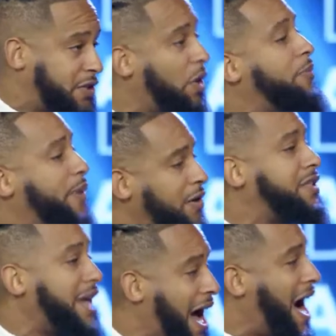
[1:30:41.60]
us on
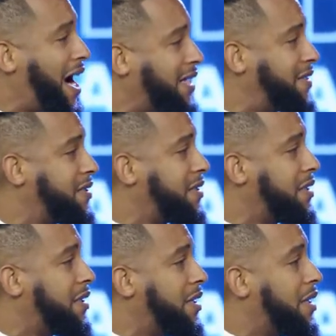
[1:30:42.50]
both sides.
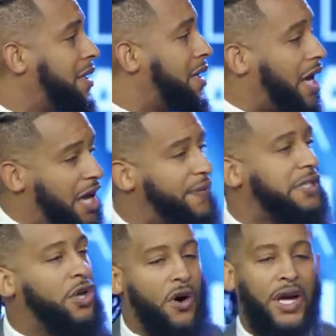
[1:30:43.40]
Even